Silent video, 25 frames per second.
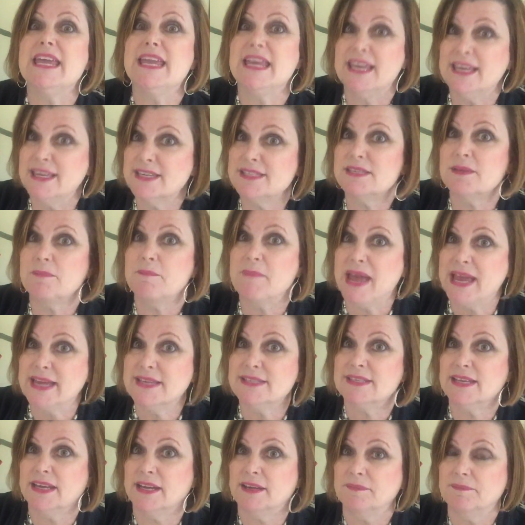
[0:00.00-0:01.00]
is
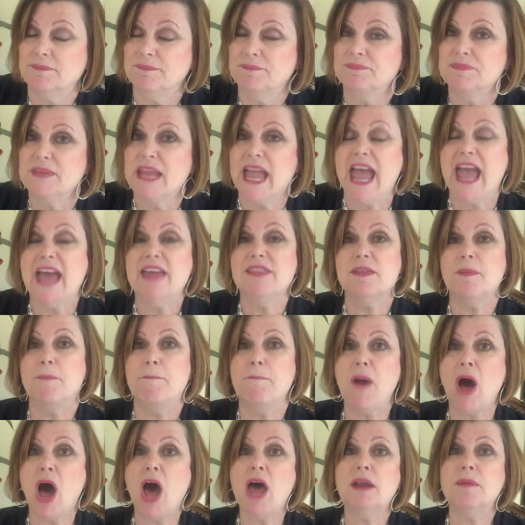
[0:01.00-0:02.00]
amazing. And the
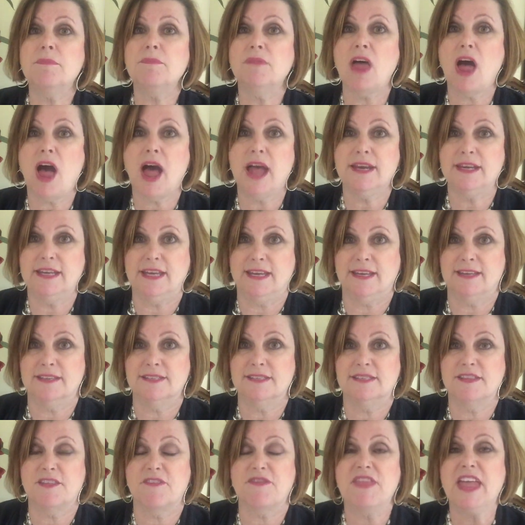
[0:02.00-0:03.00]
bottom line
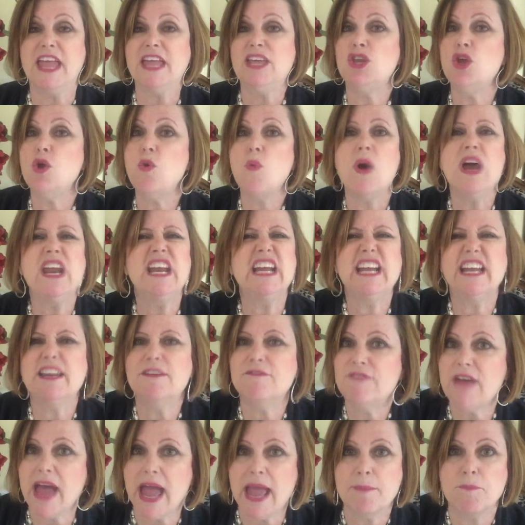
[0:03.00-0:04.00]
is, the thing you want to
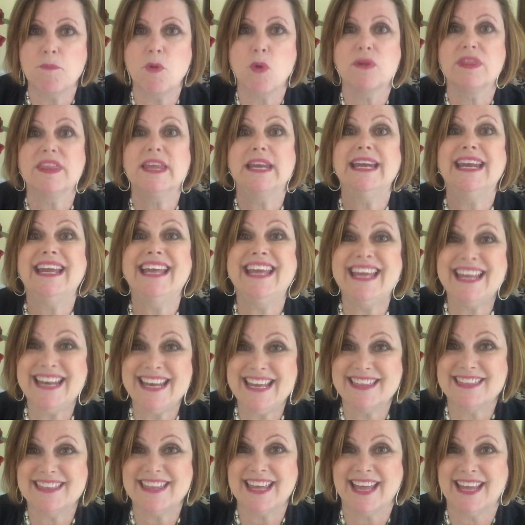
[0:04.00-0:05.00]
convey more than
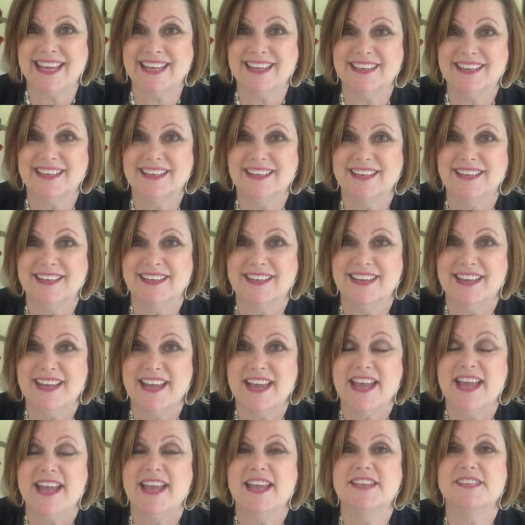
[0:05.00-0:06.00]
anything
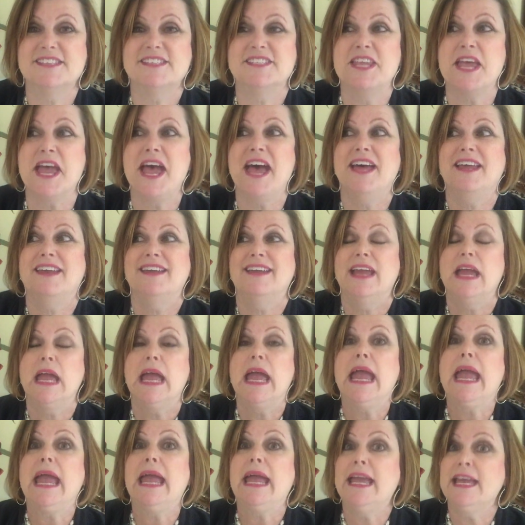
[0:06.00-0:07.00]
is that
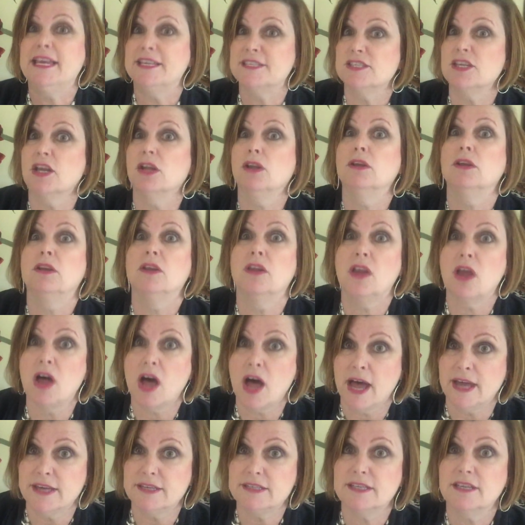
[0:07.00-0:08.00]
it's a
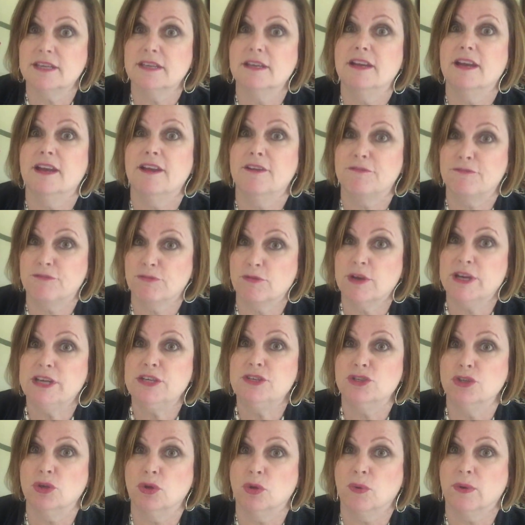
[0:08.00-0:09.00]
lot of free
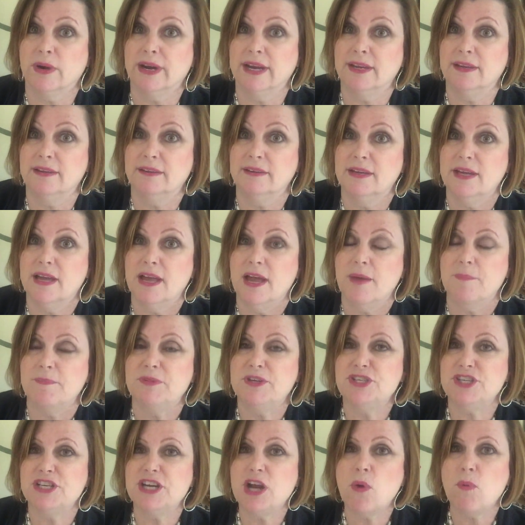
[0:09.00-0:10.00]
jewelry.
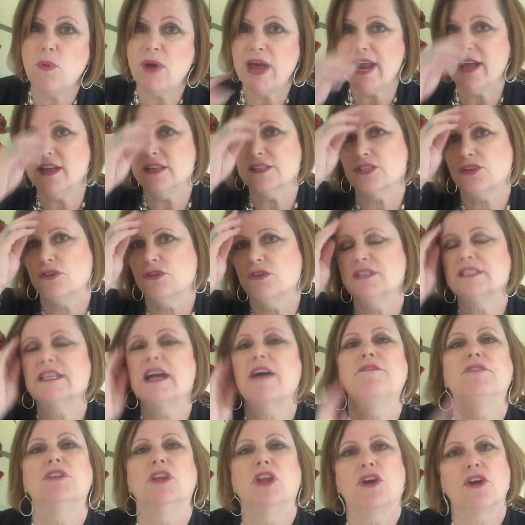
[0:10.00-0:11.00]
But you know what else, girls,
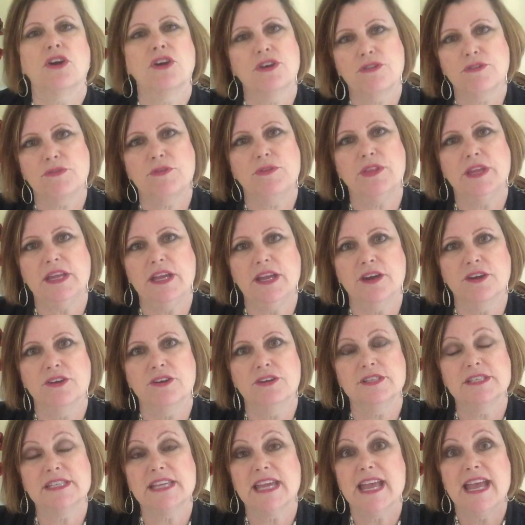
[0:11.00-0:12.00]
I've learned through the
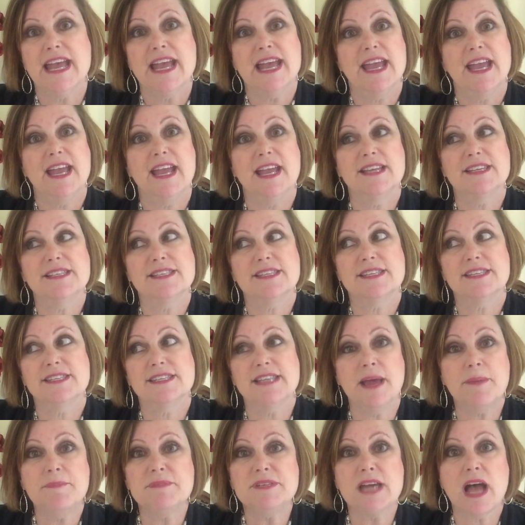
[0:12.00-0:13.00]
years?
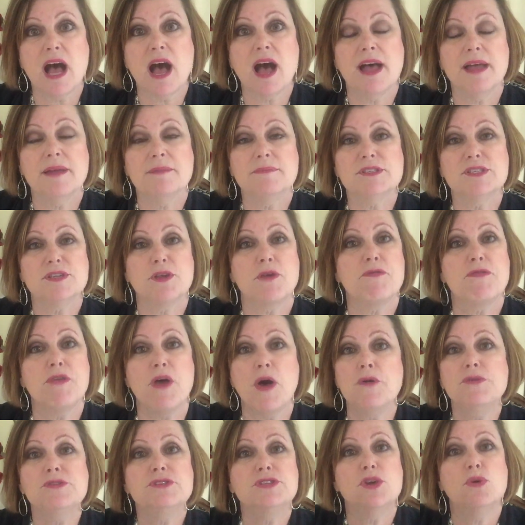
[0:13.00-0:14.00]
Sometimes
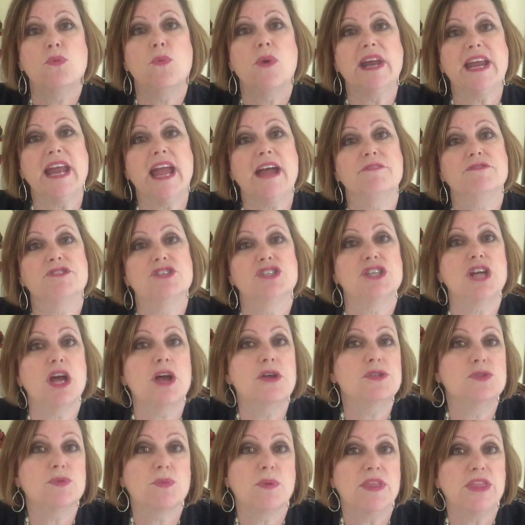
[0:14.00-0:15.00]
those who want to have
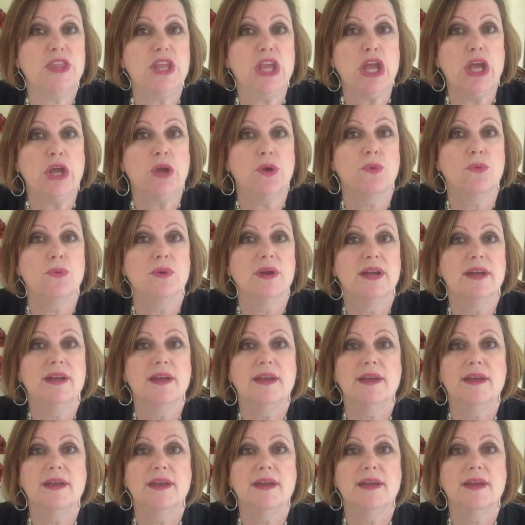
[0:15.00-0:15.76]
shows with you,